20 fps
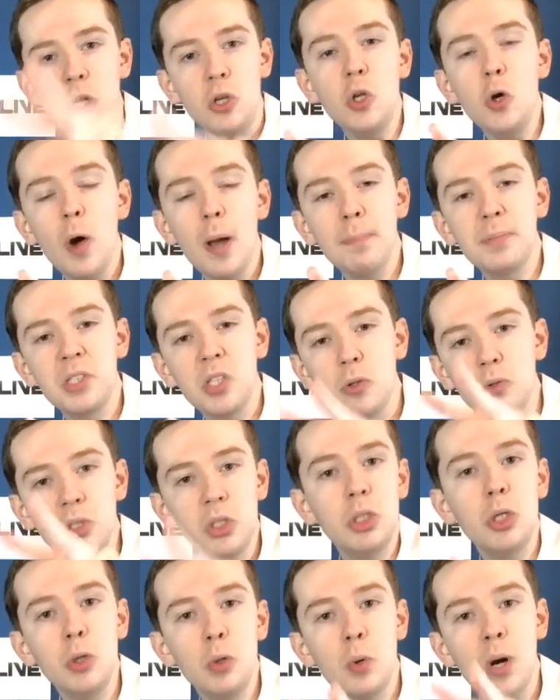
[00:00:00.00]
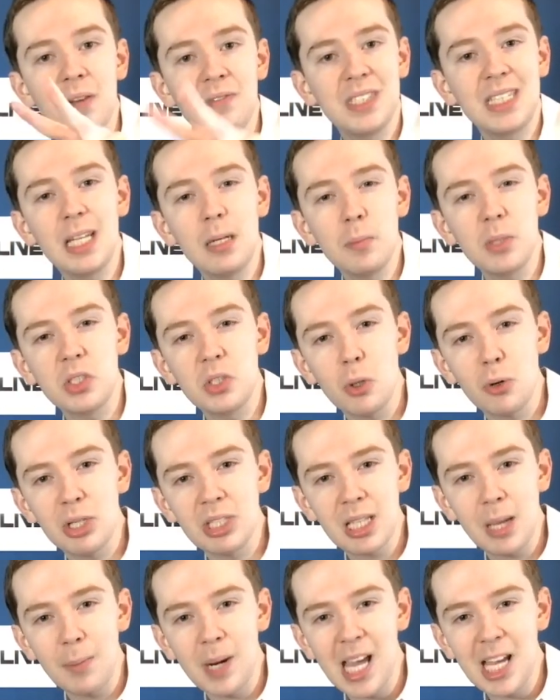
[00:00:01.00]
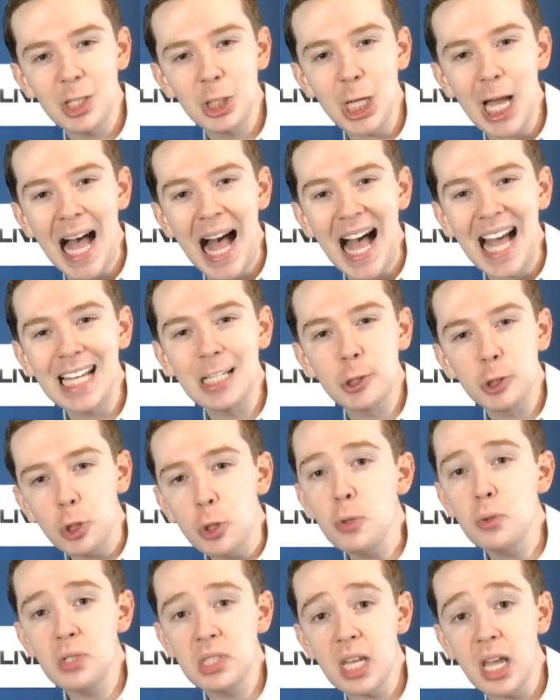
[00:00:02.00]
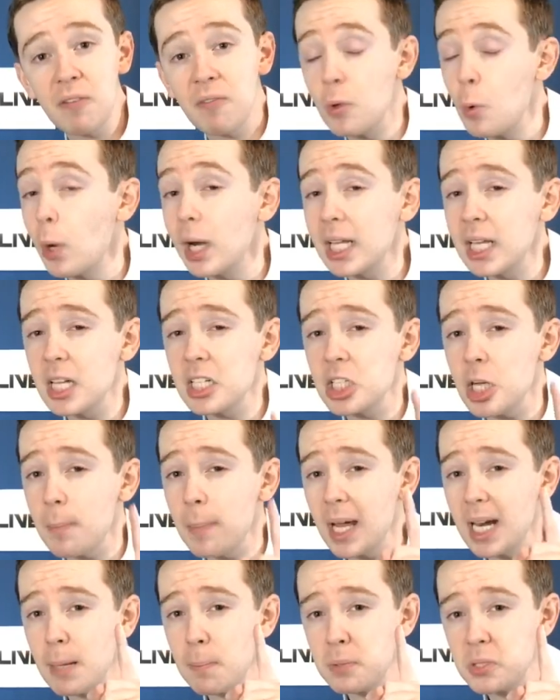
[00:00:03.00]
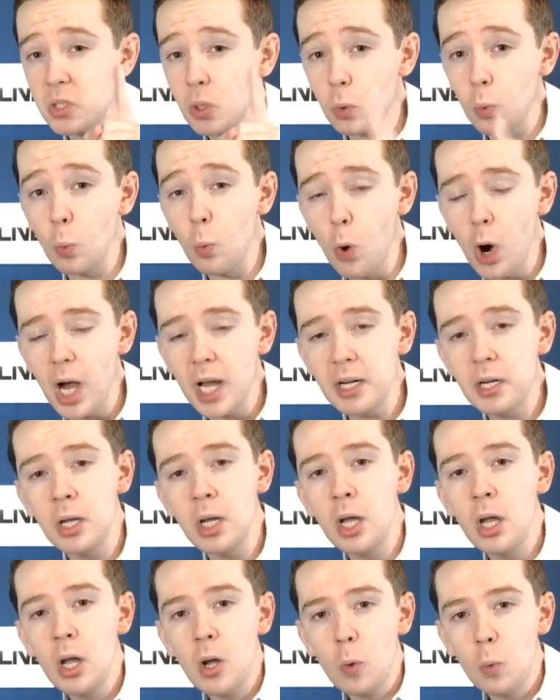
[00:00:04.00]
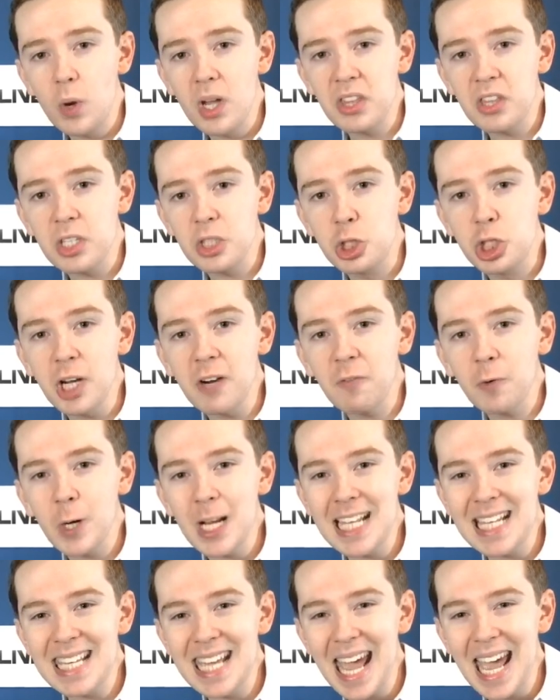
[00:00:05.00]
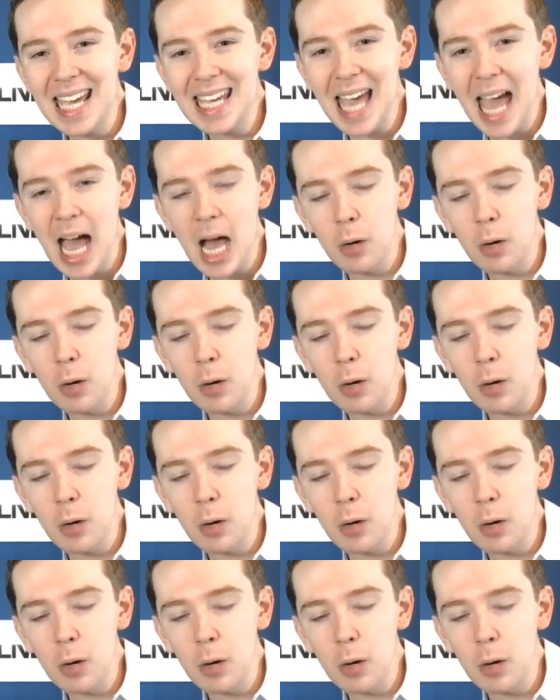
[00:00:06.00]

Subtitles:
New episode 2 of Cinema Stories coming at you on Tuesday. If you want to catch up on episode 1 with Jeffrey K.